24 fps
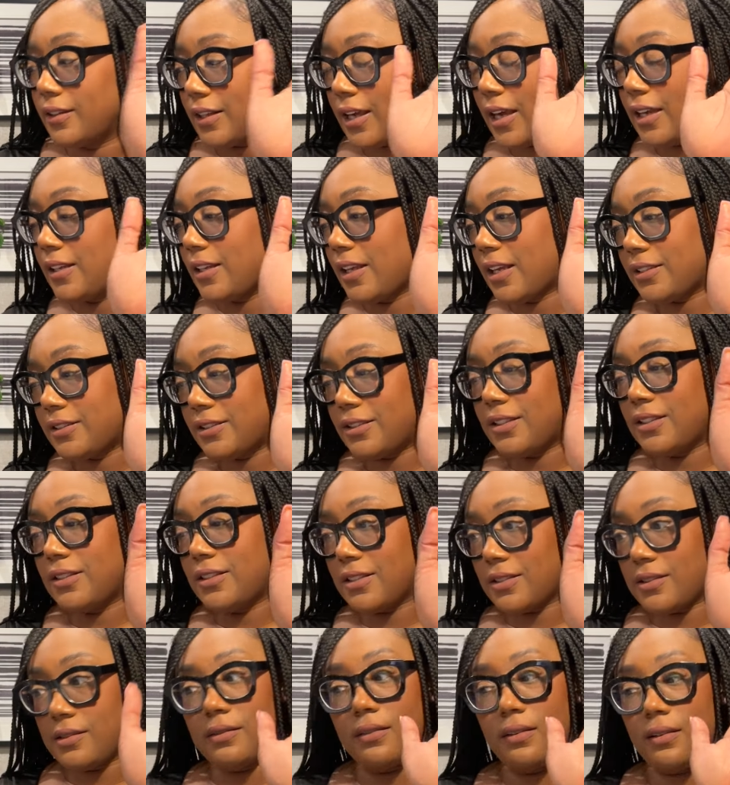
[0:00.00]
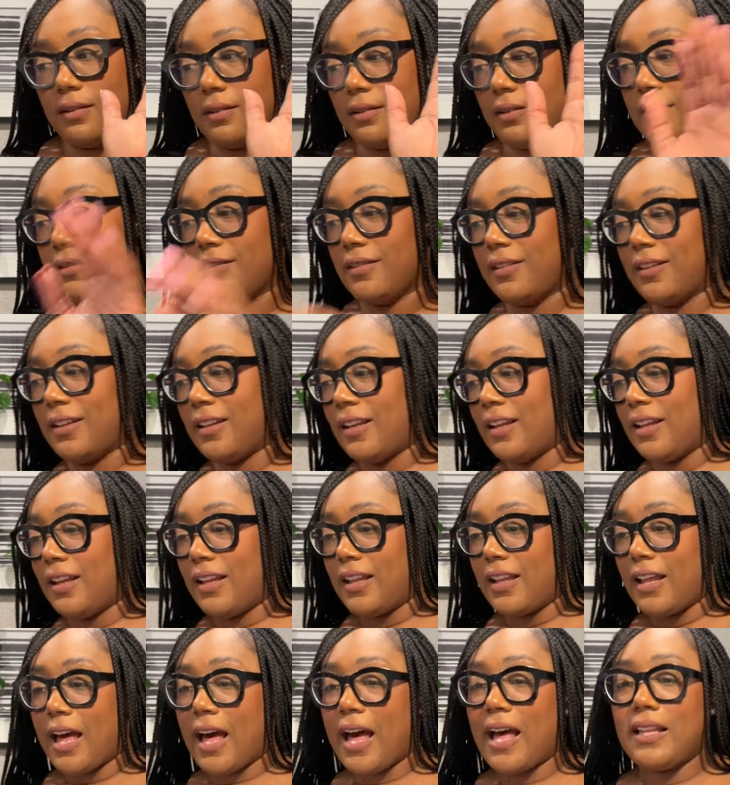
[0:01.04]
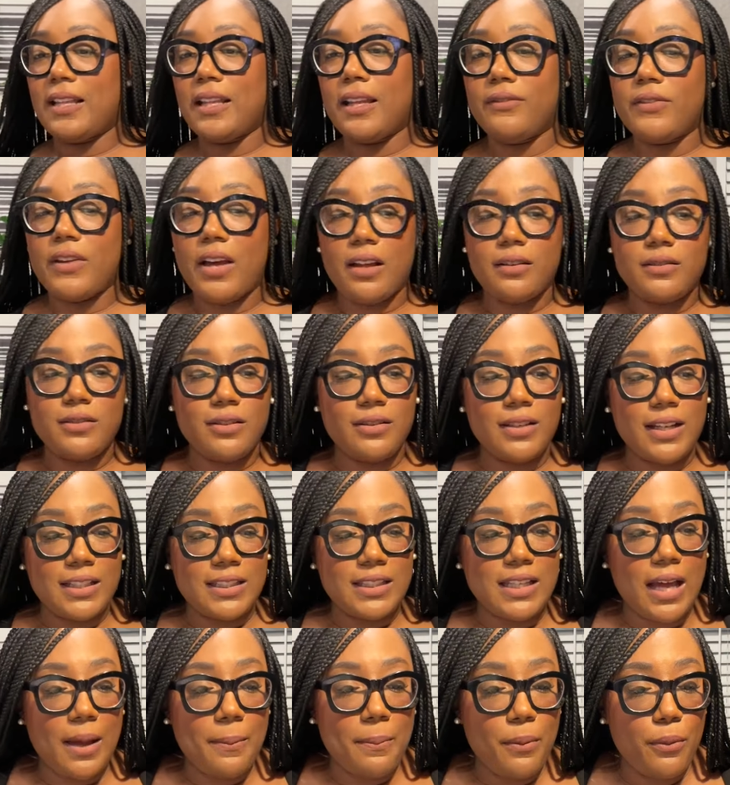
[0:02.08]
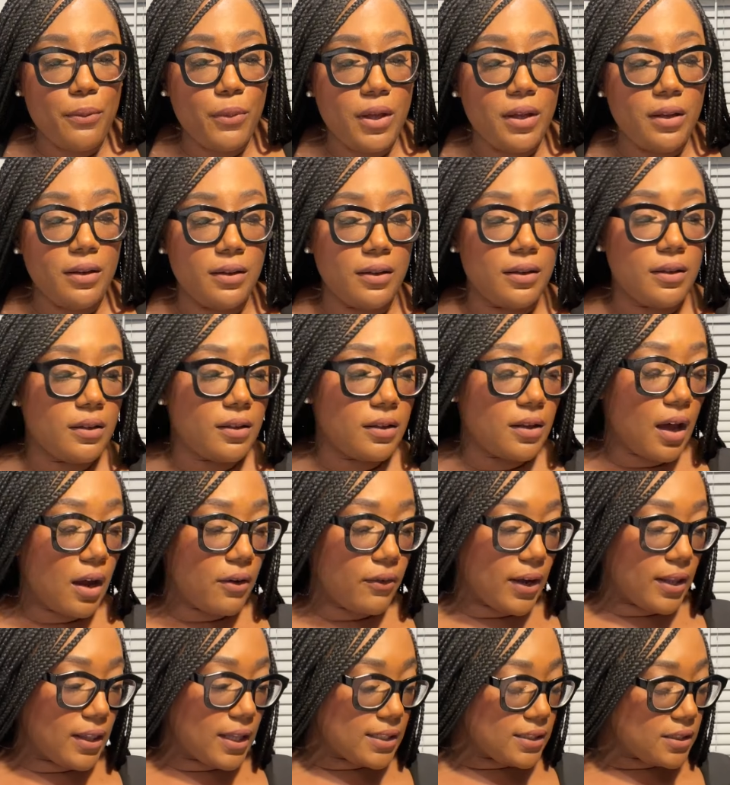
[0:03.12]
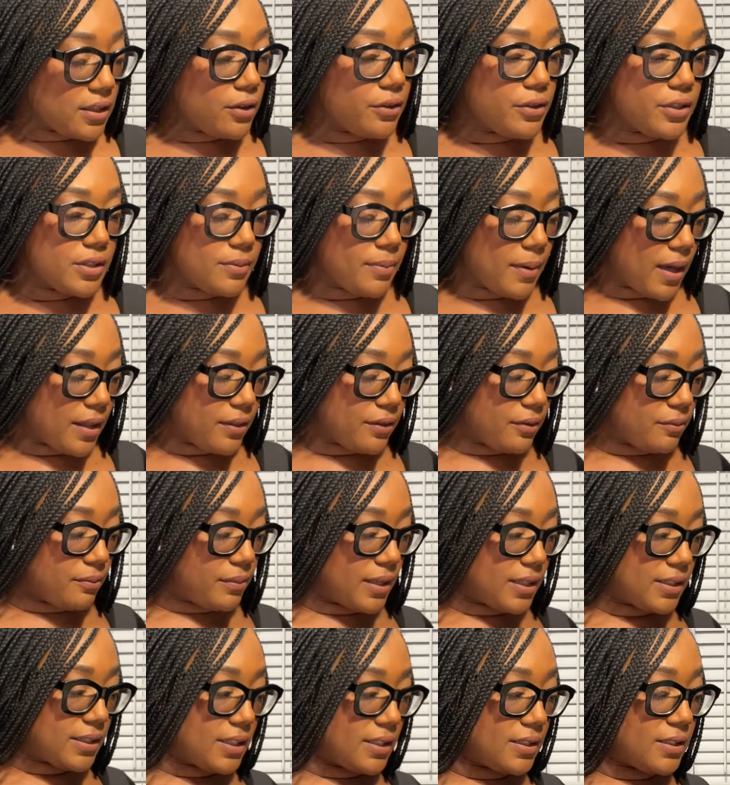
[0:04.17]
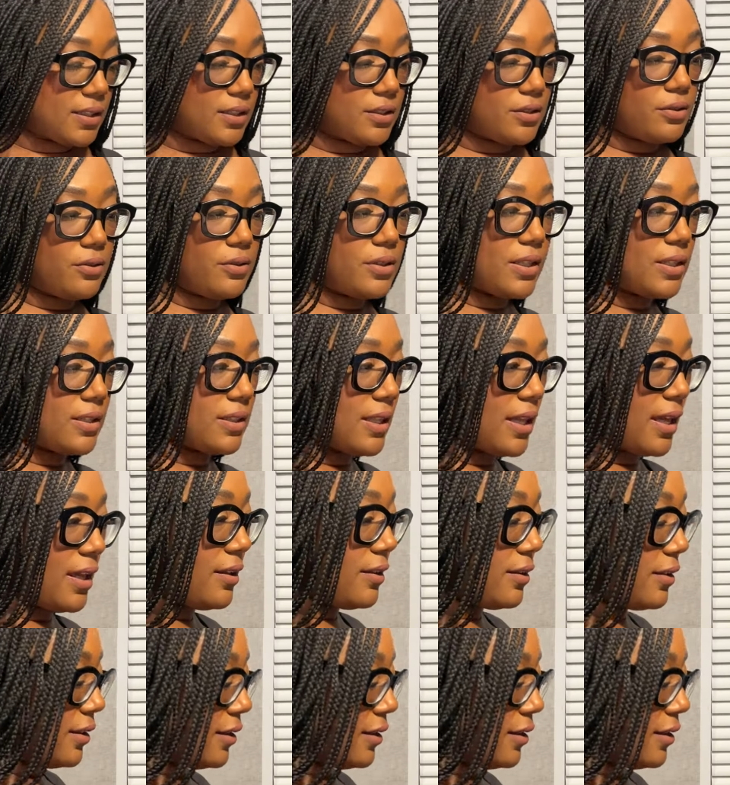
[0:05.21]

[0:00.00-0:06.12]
the adhd just uh i love y'all till next time all right let's go use the bathroom pixie since you just that